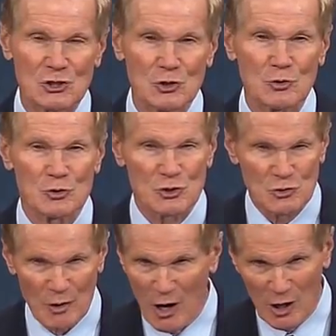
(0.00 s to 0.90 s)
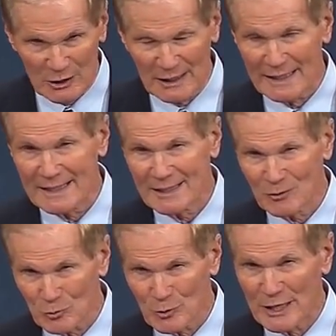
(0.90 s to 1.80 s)
to strongly
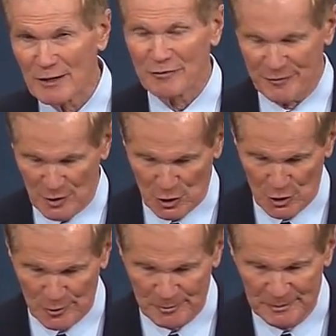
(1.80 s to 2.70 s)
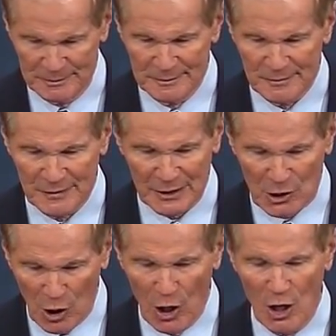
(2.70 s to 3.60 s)
reaffirm the
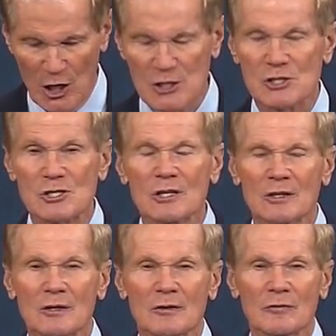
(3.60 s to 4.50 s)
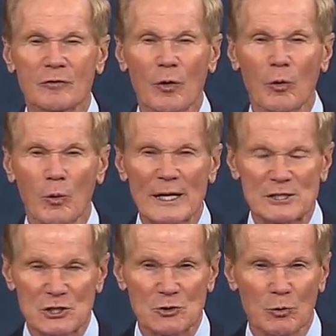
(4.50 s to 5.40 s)
cause for
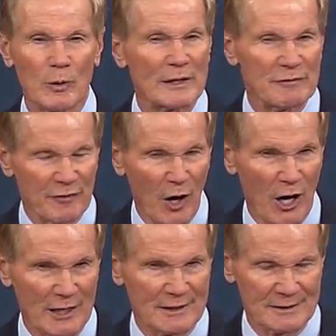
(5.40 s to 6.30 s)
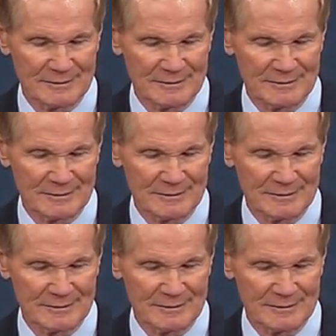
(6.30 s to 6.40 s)
which we fought.